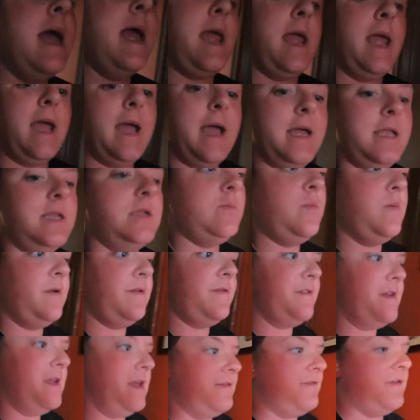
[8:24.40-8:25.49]
And
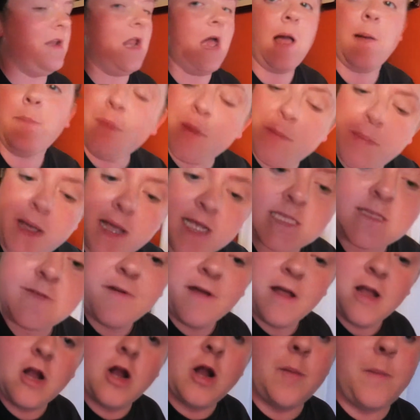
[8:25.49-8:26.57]
we've given up the
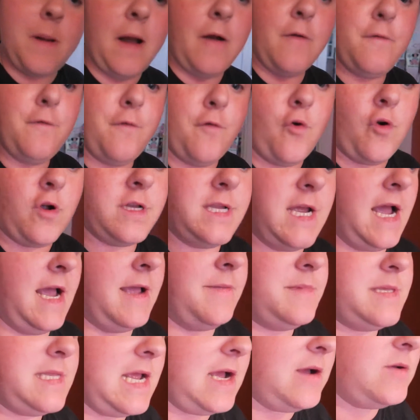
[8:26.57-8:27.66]
pacifier about four times